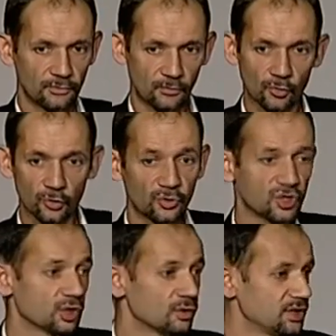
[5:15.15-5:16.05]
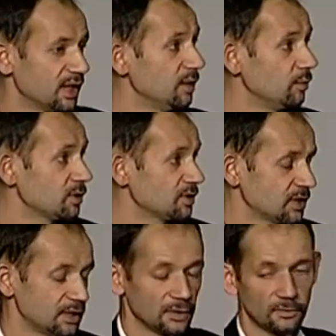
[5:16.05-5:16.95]
for chronological tables
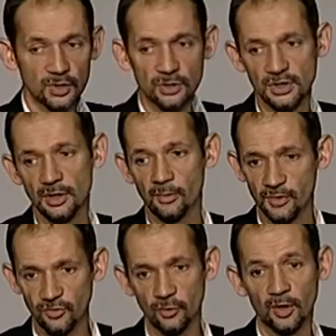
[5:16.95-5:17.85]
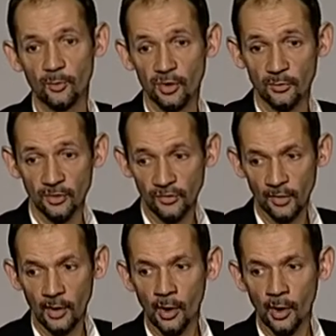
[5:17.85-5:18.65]
in museums, historic monuments,